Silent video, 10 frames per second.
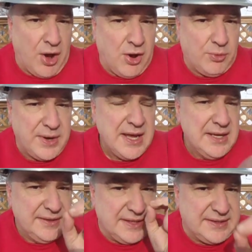own
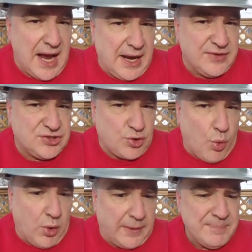to tie the
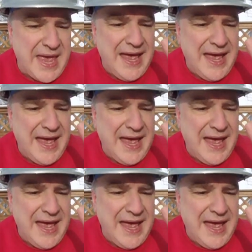score,